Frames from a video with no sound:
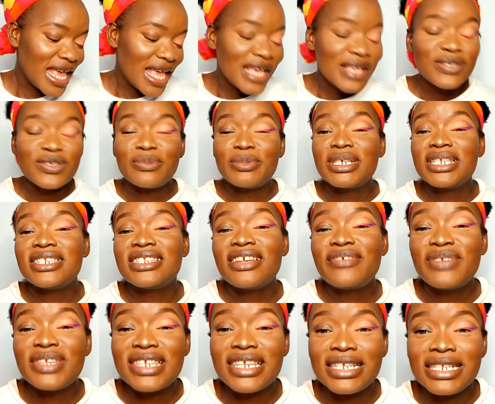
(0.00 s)
So my sister
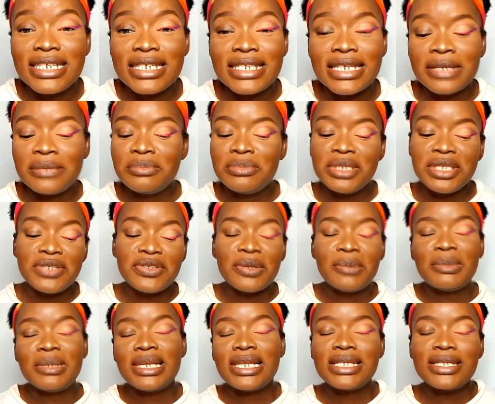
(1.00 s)
recently sent me some
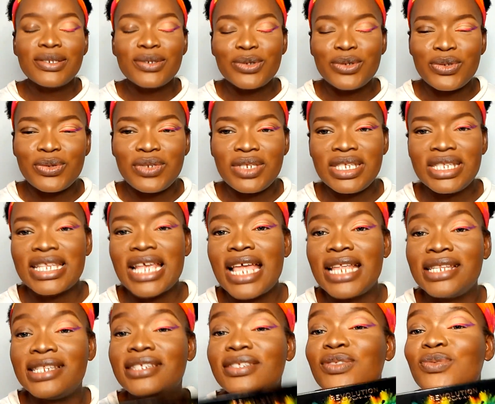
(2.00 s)
little goodies,
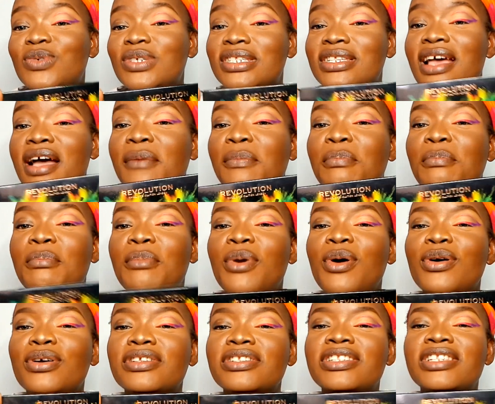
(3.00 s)
and this was
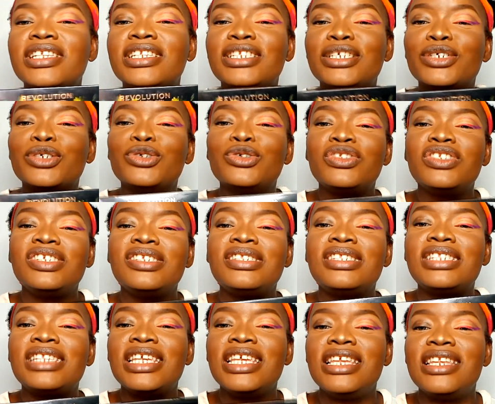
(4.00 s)
amongst the
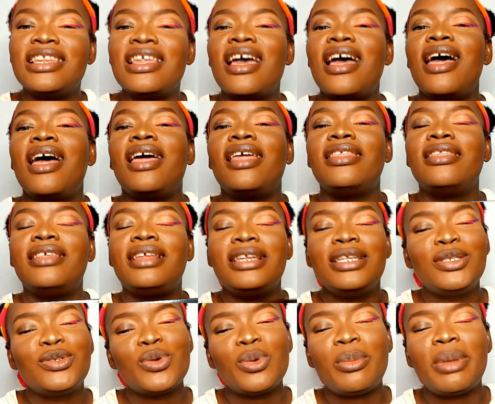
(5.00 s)
goodies in the
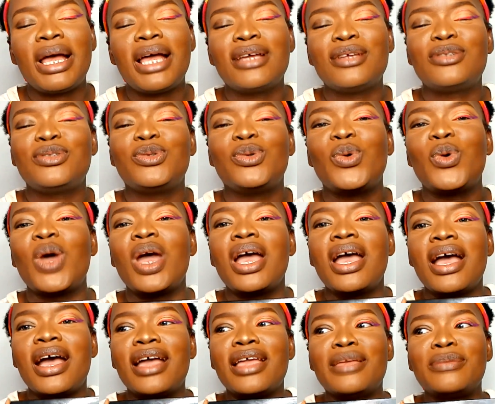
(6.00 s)
little bag. So
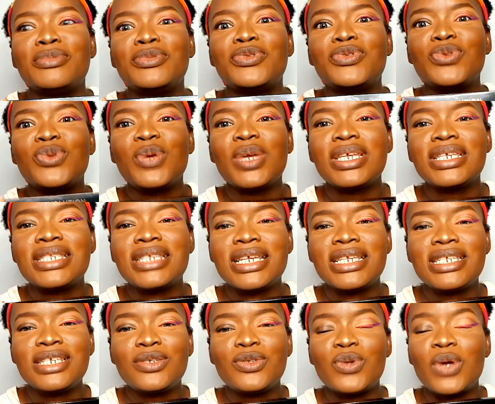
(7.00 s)
I am so
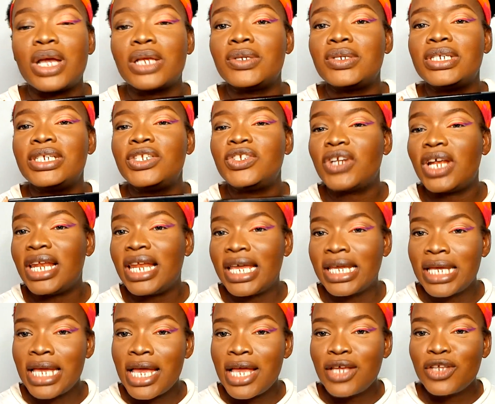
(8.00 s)
excited to actually try,
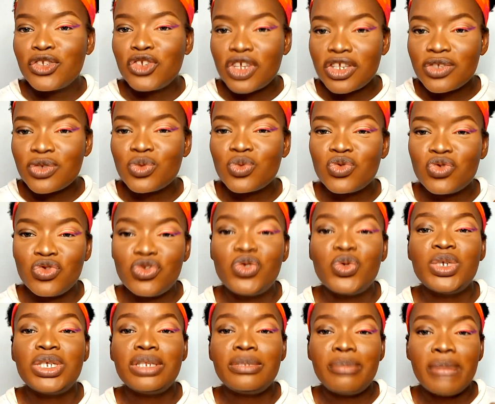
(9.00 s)
like, just
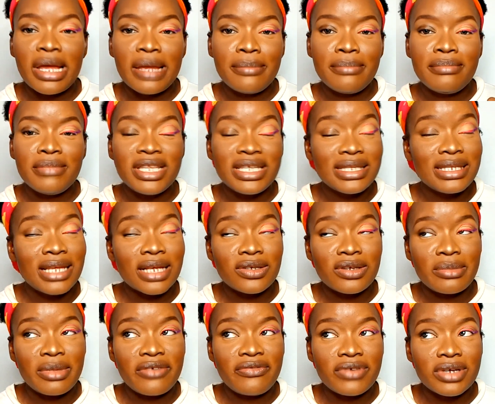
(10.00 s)
doing this is actually
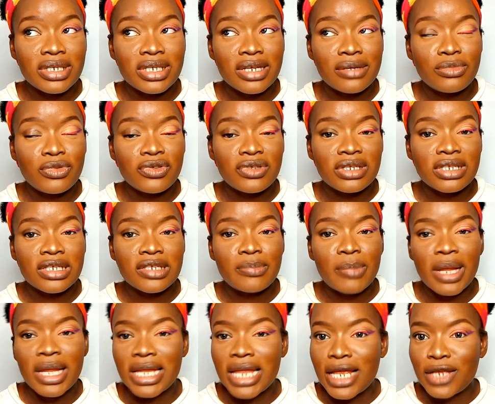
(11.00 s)
my first time using this
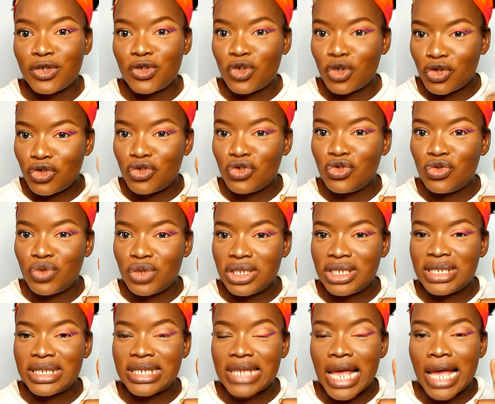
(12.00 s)
palette, and just doing
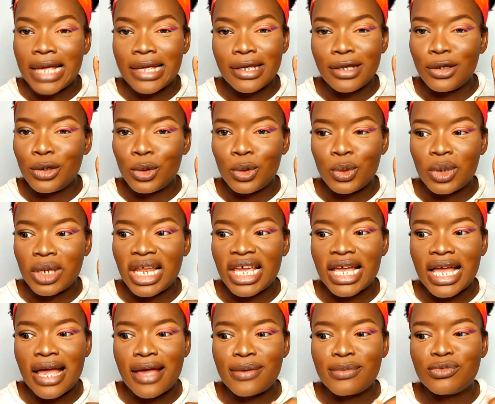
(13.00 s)
this eye alone, like,
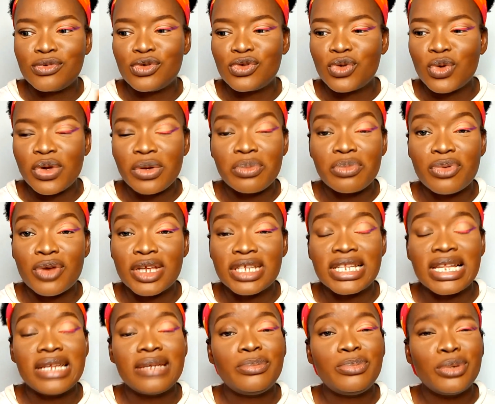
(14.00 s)
I'm so impressed.
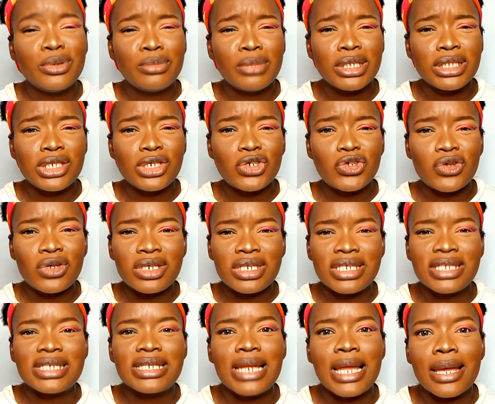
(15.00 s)
Like, the pigmentation
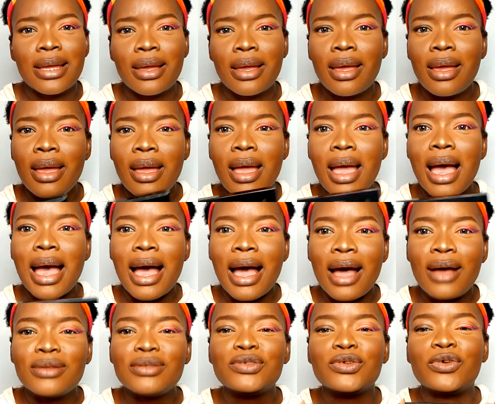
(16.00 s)
is like
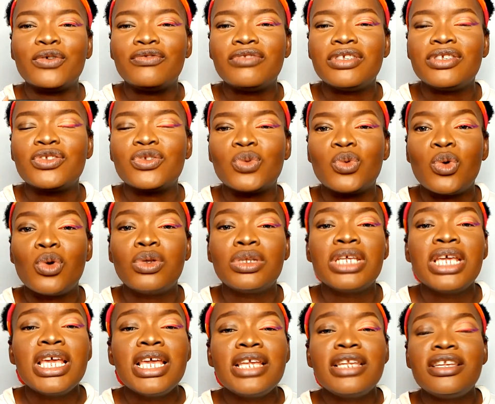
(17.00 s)
out of this world.
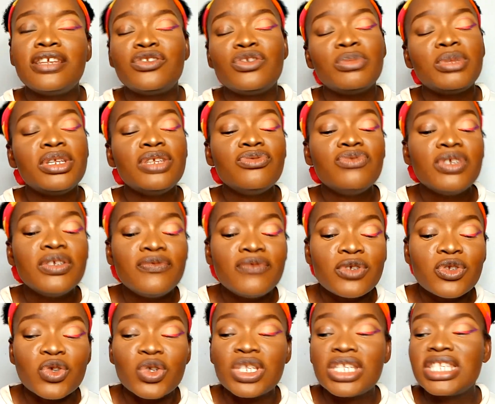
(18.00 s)
There's so many
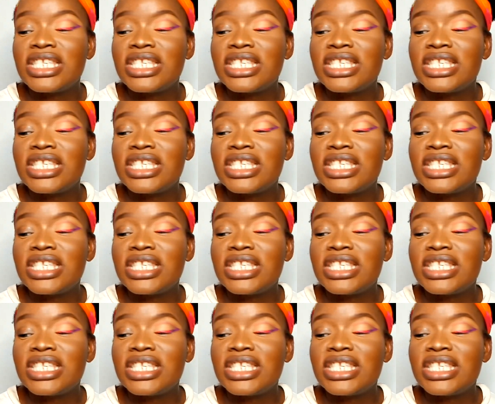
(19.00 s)
reviews on it.